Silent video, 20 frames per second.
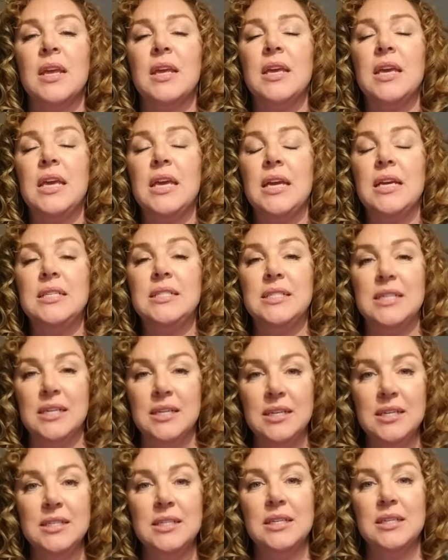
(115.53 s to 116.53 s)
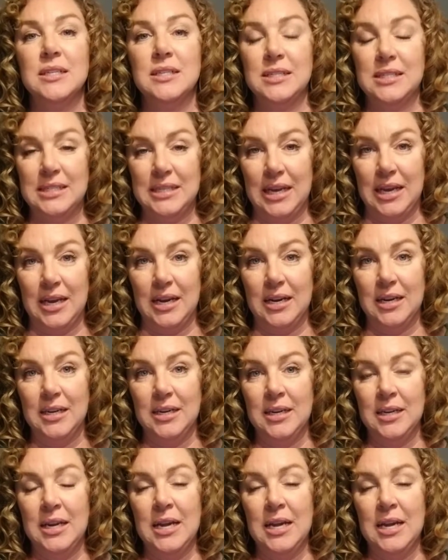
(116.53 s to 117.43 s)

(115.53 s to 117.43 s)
he didn't sin.